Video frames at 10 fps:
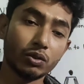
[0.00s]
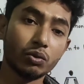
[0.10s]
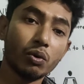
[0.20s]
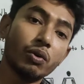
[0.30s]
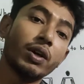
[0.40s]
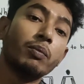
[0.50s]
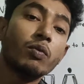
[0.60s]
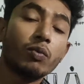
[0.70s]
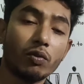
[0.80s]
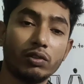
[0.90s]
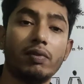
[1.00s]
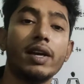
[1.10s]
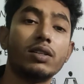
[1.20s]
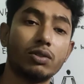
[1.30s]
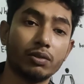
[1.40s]
remove
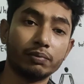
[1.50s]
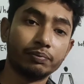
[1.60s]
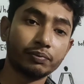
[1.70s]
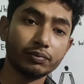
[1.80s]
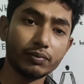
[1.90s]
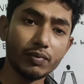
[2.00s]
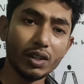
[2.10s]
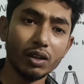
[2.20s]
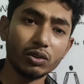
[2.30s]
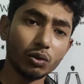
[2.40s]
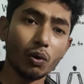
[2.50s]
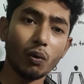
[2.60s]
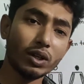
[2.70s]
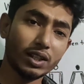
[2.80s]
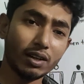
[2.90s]
confliction. So
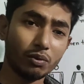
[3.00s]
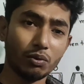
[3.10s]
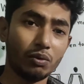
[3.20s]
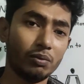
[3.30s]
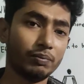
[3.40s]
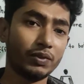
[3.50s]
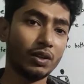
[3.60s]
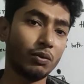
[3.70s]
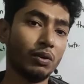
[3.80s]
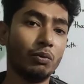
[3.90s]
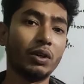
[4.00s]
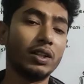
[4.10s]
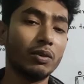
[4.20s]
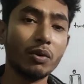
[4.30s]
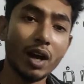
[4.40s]
what
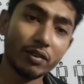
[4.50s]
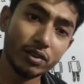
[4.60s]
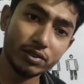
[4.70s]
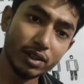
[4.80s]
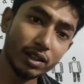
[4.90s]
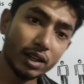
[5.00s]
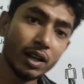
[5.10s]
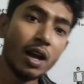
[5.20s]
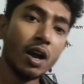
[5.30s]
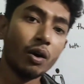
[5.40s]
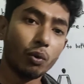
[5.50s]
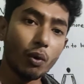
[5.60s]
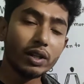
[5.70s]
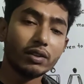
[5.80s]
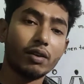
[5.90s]
did we understand? That
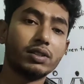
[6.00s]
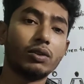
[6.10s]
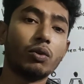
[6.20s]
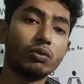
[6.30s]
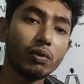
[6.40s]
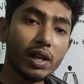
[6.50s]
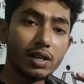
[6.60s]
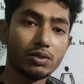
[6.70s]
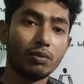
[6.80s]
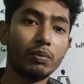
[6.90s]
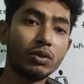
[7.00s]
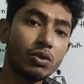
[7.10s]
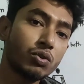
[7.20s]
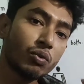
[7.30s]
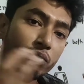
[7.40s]
when there is a confliction
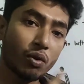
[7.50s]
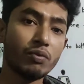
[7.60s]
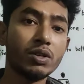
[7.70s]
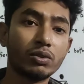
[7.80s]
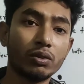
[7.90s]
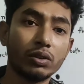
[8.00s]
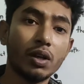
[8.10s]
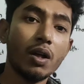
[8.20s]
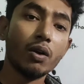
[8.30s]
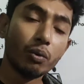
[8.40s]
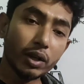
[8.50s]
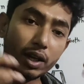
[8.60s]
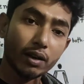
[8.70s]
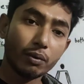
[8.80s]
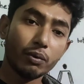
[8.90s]
between two provisions, we
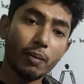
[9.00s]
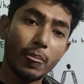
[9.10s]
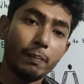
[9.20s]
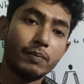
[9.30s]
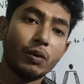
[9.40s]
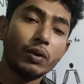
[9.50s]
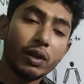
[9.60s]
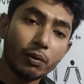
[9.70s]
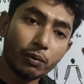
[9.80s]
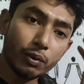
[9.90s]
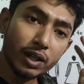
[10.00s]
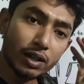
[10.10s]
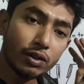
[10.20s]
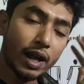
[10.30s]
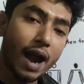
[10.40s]

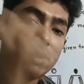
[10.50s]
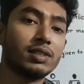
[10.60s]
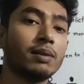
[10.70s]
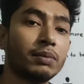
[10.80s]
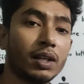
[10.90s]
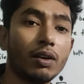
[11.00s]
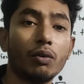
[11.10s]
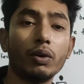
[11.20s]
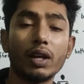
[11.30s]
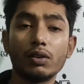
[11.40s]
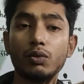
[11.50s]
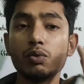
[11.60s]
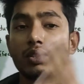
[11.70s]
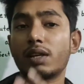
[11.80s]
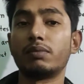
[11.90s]
can add something, or we can
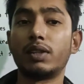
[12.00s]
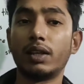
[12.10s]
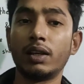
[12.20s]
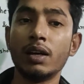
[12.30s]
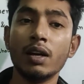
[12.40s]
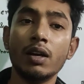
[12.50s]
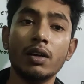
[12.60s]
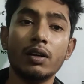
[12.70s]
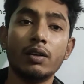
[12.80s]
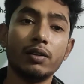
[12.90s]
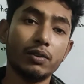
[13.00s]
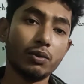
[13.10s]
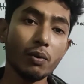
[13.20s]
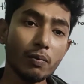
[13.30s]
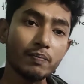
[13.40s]
do something
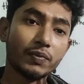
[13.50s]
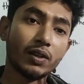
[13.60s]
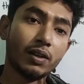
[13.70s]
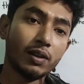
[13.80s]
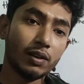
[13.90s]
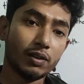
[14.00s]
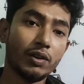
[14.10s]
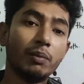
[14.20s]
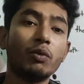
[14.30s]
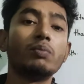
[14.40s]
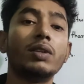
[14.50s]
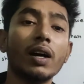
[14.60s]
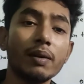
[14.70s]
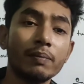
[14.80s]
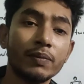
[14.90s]
to remove the